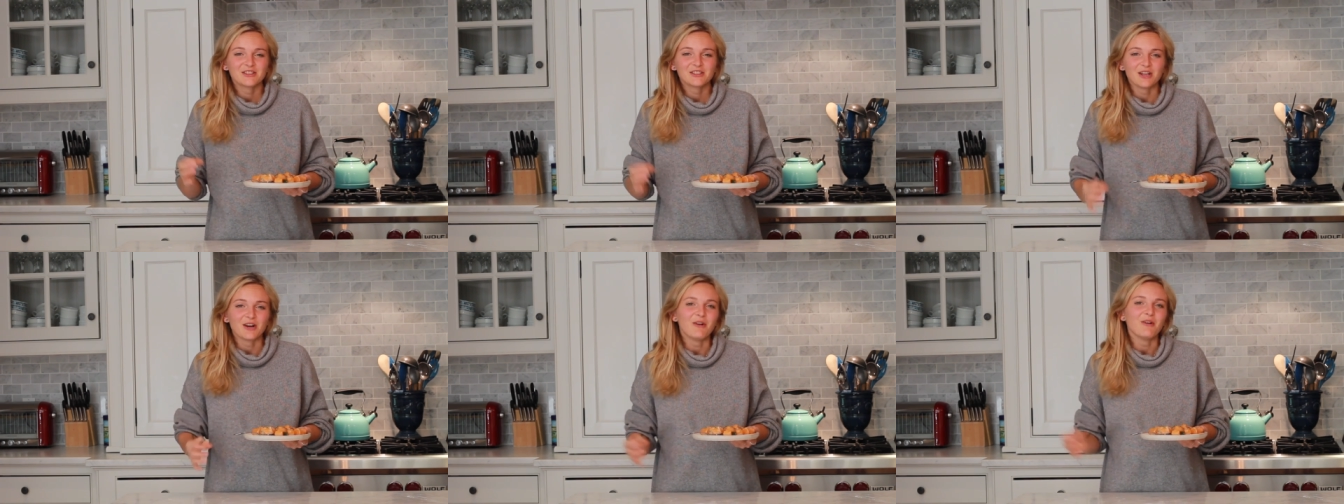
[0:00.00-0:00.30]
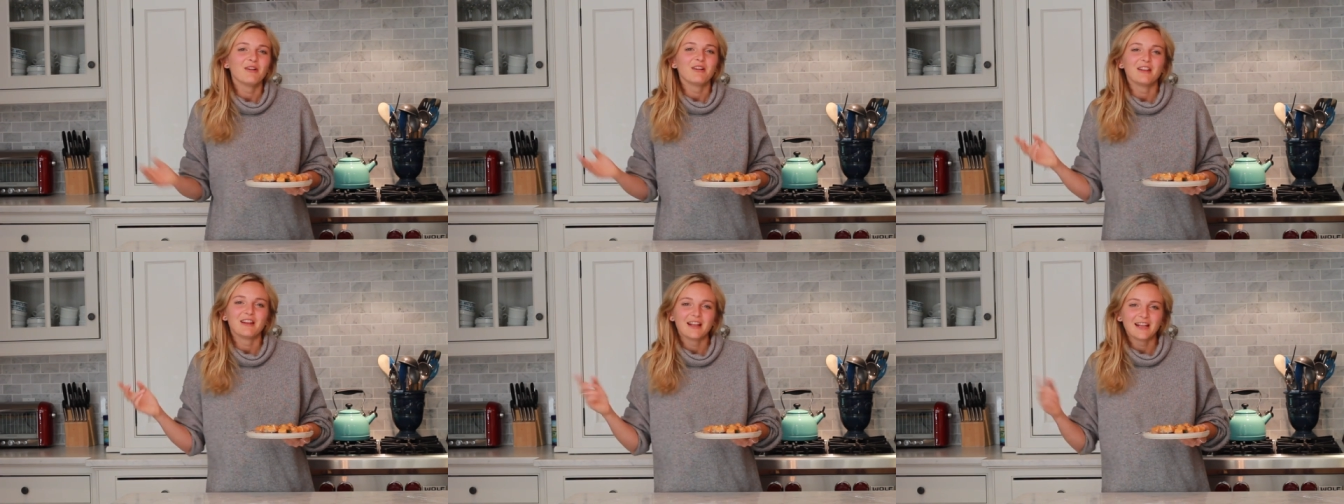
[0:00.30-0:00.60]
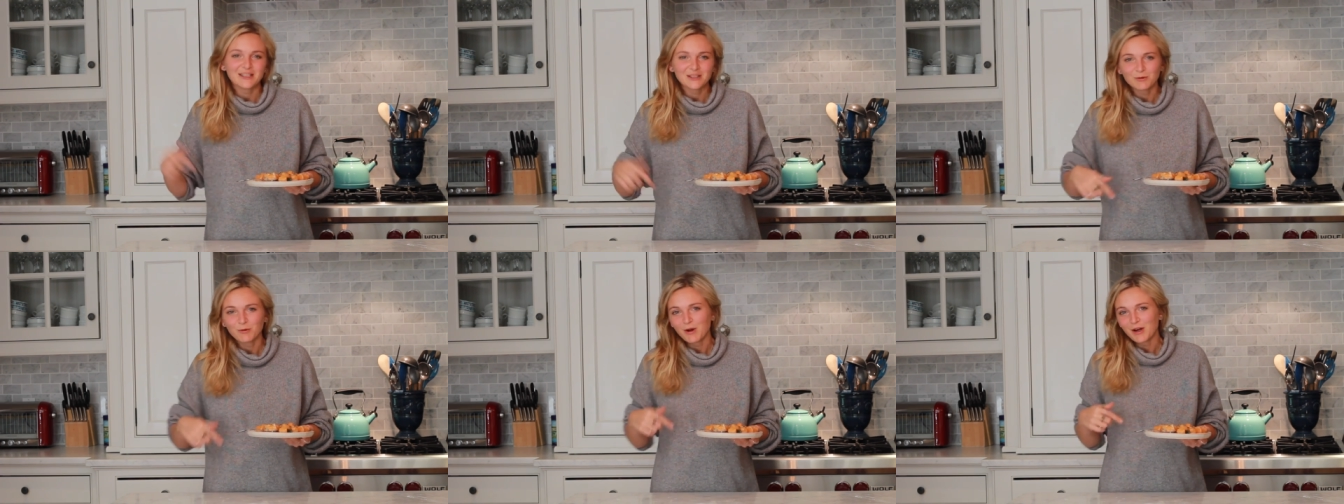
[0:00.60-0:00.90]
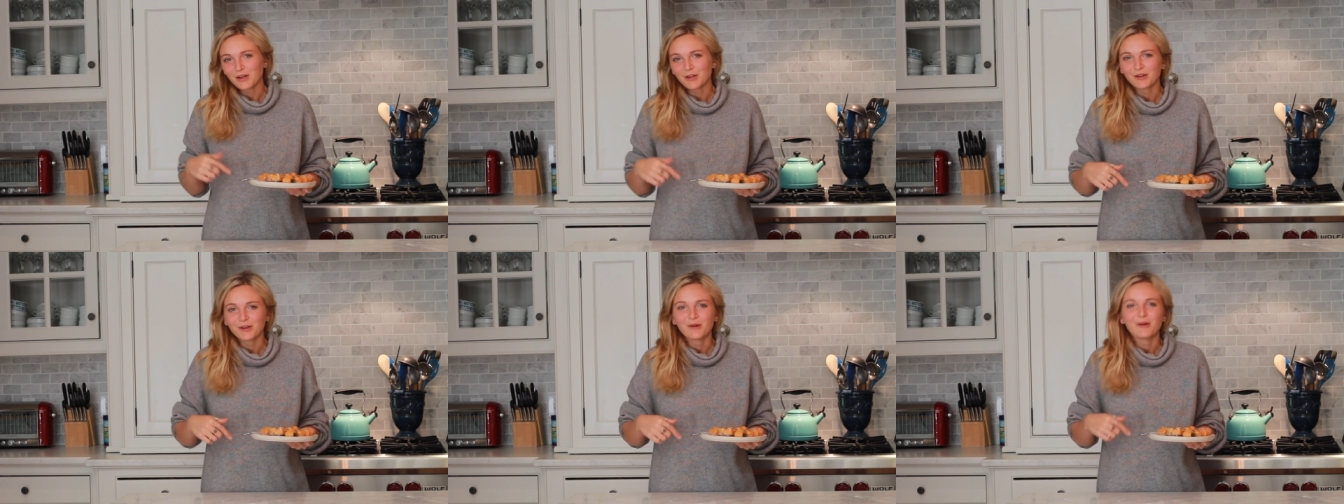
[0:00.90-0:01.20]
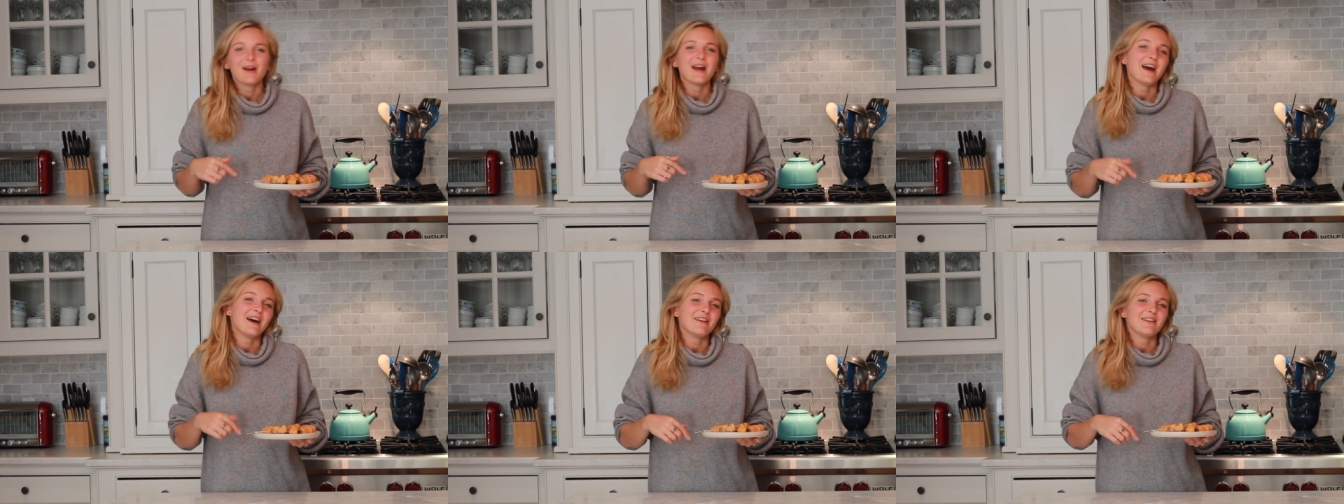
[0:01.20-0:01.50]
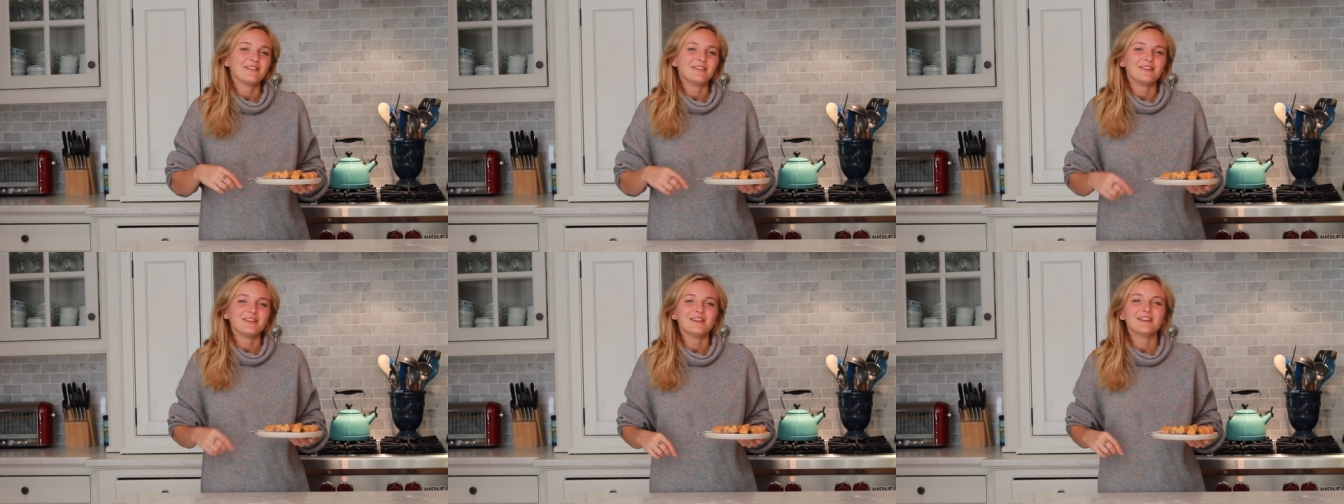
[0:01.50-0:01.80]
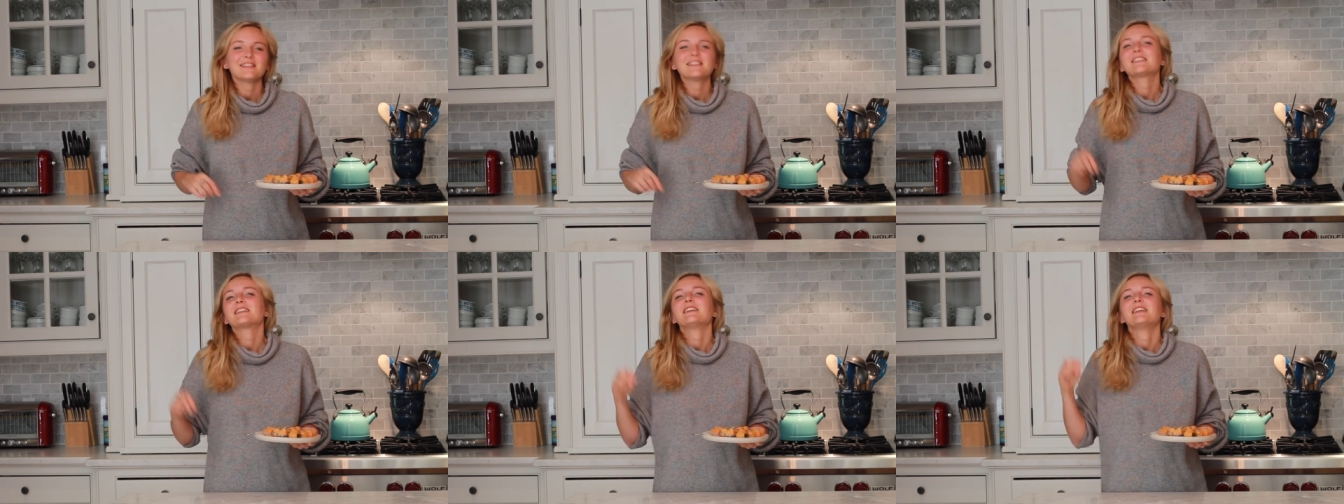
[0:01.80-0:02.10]
So let's walk through how to do
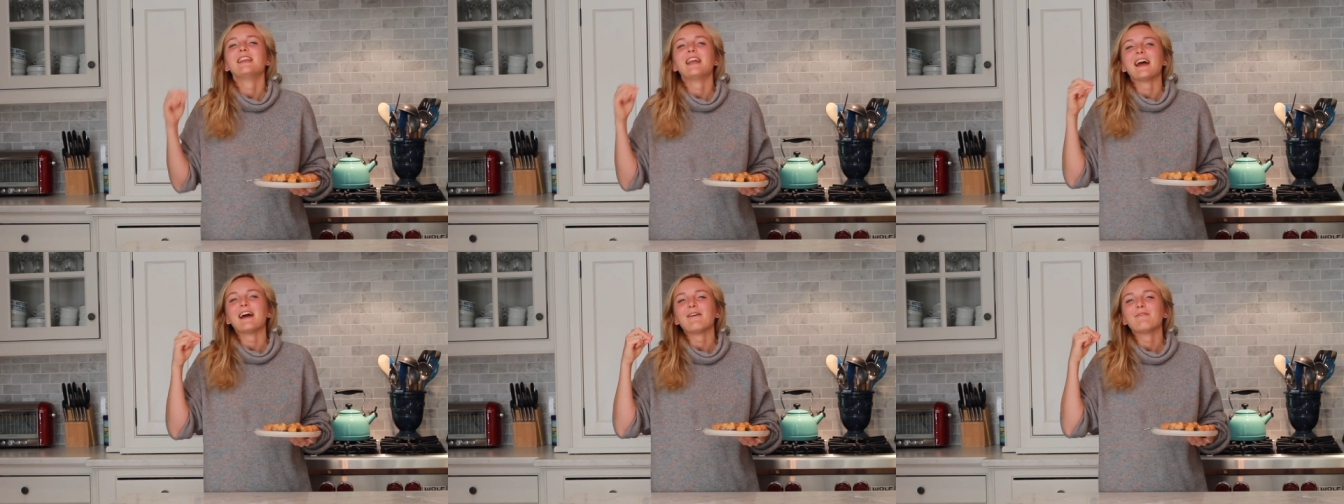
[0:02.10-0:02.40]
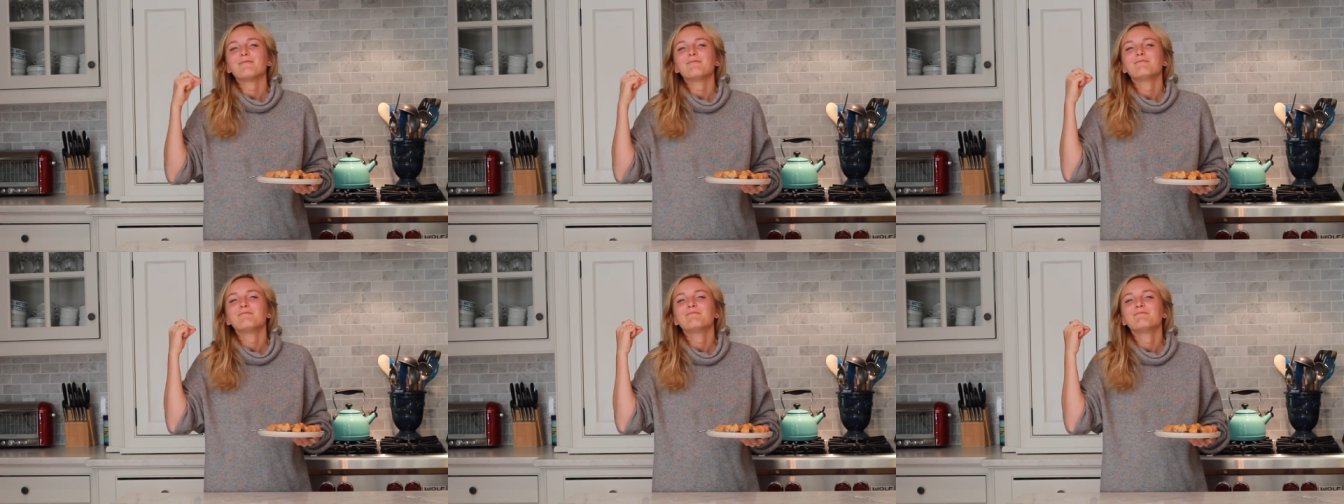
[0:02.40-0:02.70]
this now.